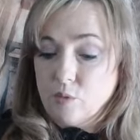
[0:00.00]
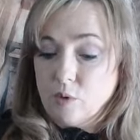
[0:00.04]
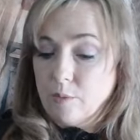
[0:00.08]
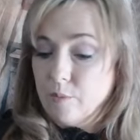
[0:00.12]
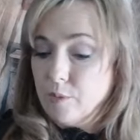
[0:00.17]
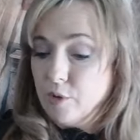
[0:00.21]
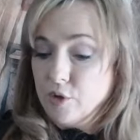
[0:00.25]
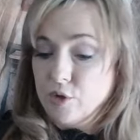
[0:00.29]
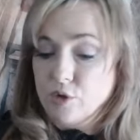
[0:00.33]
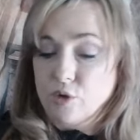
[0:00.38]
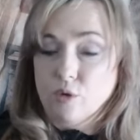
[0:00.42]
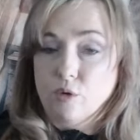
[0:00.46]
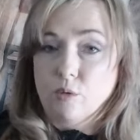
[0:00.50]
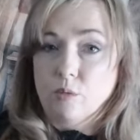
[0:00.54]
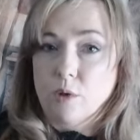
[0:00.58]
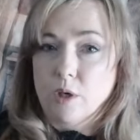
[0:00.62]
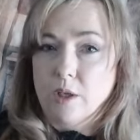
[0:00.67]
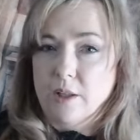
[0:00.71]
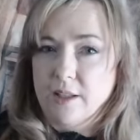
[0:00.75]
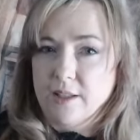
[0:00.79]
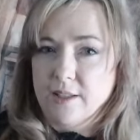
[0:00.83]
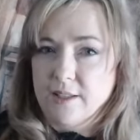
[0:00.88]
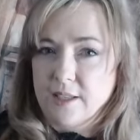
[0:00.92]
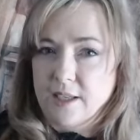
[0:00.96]
I'm not sure
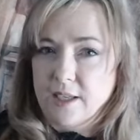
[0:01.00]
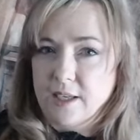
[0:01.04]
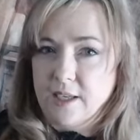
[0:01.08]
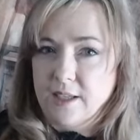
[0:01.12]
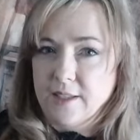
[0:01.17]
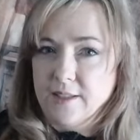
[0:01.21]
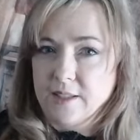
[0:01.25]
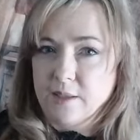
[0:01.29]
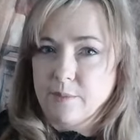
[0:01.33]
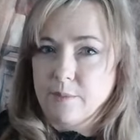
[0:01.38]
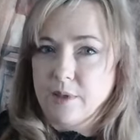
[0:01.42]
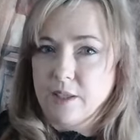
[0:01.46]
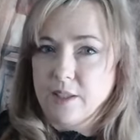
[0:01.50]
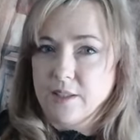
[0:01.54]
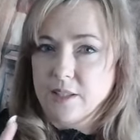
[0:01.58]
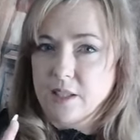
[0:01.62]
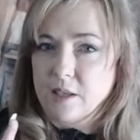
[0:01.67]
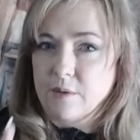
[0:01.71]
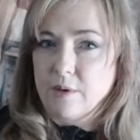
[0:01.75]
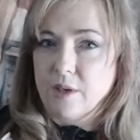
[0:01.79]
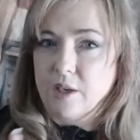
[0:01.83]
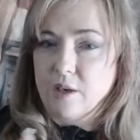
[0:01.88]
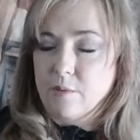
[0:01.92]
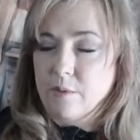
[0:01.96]
why they're saying something's
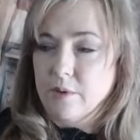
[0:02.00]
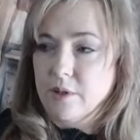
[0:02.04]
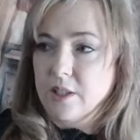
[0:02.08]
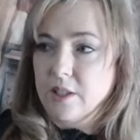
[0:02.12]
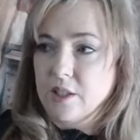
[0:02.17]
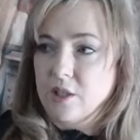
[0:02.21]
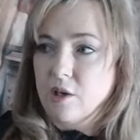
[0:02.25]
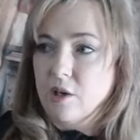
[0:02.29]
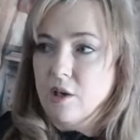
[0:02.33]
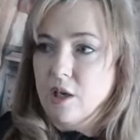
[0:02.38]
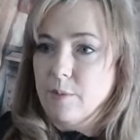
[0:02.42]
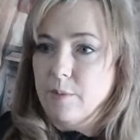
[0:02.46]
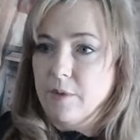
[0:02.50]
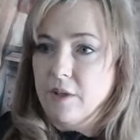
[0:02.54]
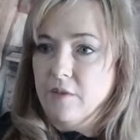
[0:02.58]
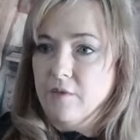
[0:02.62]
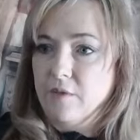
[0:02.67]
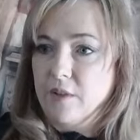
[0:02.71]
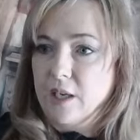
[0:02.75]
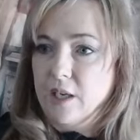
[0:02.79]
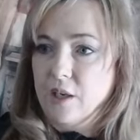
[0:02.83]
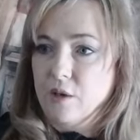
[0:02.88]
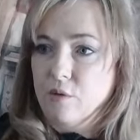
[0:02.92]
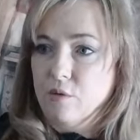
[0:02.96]
going on with the timing
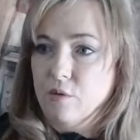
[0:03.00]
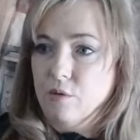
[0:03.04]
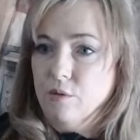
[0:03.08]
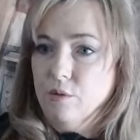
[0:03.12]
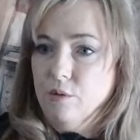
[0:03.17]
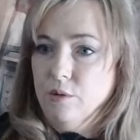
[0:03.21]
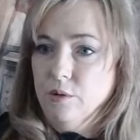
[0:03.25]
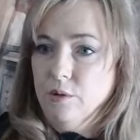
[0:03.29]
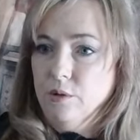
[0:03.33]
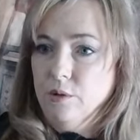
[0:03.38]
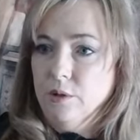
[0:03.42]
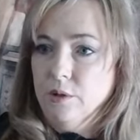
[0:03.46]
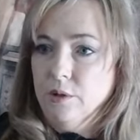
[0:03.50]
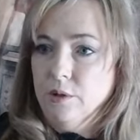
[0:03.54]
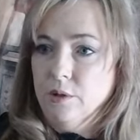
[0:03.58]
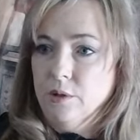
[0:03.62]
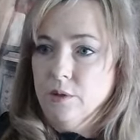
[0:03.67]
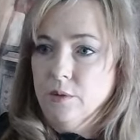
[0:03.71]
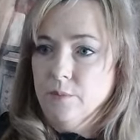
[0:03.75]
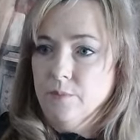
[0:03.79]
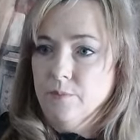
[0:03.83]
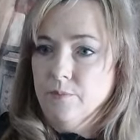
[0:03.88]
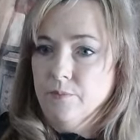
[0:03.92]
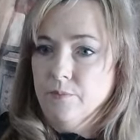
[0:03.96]
of that call.
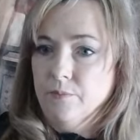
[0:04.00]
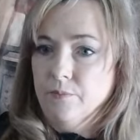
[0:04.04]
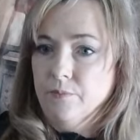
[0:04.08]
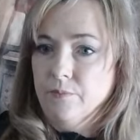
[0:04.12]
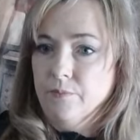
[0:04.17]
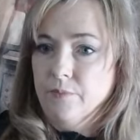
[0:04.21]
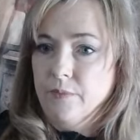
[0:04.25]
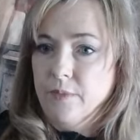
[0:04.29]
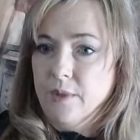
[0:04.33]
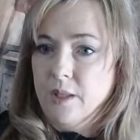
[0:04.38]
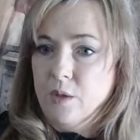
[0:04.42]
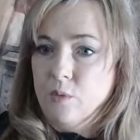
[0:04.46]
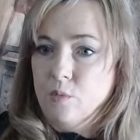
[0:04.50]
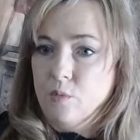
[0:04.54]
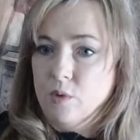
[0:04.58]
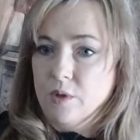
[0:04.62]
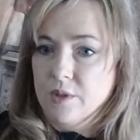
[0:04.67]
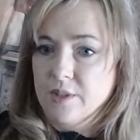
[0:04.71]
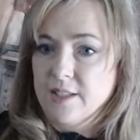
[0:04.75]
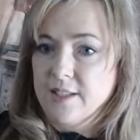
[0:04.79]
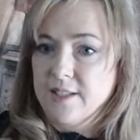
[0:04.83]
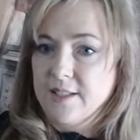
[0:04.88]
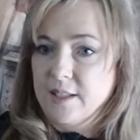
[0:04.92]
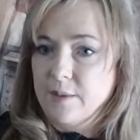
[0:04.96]

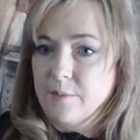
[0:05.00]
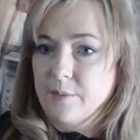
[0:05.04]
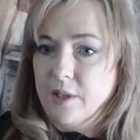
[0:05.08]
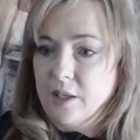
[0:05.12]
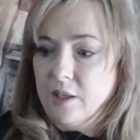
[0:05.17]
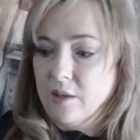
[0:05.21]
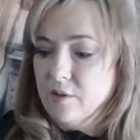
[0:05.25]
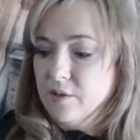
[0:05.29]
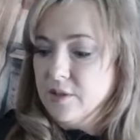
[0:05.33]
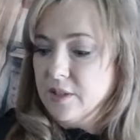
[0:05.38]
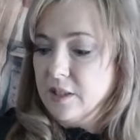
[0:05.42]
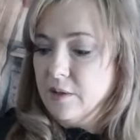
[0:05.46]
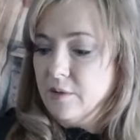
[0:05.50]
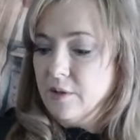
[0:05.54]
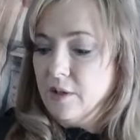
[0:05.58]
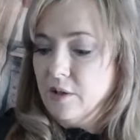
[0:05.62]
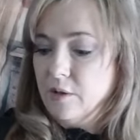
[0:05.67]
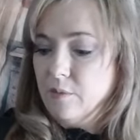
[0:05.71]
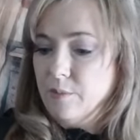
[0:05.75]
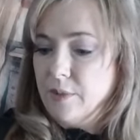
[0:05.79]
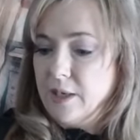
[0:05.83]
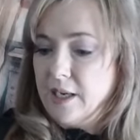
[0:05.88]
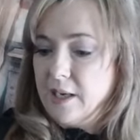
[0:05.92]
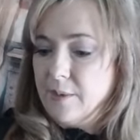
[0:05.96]
Was there something else
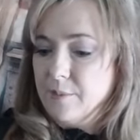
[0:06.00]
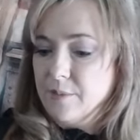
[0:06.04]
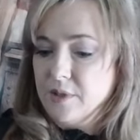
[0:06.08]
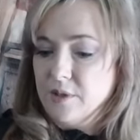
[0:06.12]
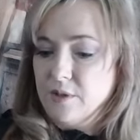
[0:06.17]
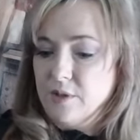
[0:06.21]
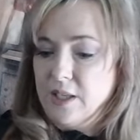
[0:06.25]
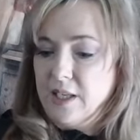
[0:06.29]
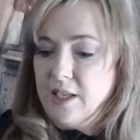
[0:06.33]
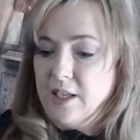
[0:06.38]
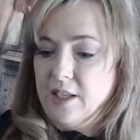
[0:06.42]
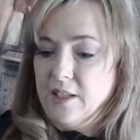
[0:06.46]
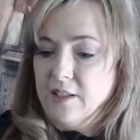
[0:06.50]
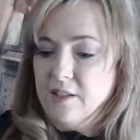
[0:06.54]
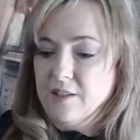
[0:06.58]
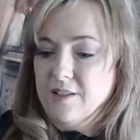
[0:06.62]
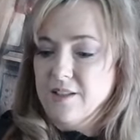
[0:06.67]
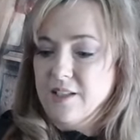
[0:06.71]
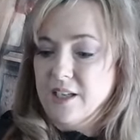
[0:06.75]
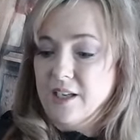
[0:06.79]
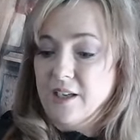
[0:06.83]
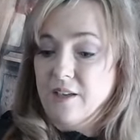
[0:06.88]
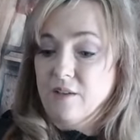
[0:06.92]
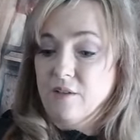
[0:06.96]
going on, perhaps needing
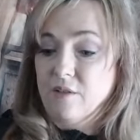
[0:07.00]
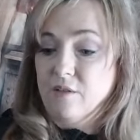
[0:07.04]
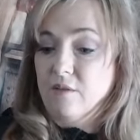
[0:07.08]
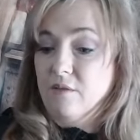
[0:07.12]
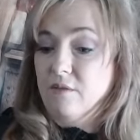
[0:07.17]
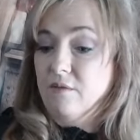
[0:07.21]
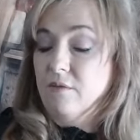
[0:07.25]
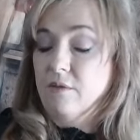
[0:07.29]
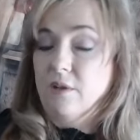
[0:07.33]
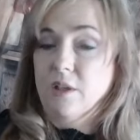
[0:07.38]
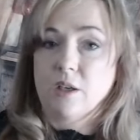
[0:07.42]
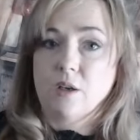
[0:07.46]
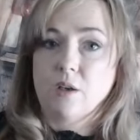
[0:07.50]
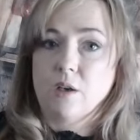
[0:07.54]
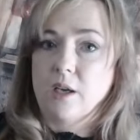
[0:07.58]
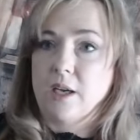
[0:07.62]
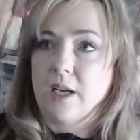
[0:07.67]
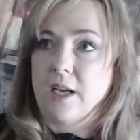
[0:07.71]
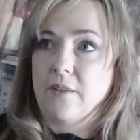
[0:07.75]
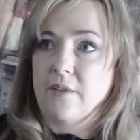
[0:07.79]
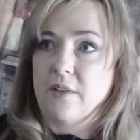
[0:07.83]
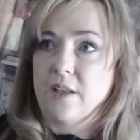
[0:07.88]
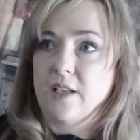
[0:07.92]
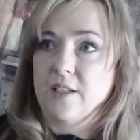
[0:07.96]
to check
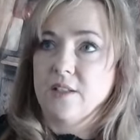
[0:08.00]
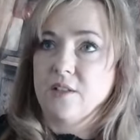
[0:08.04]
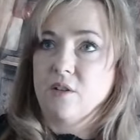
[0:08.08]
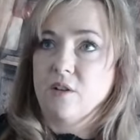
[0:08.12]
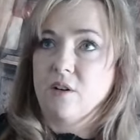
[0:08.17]
at that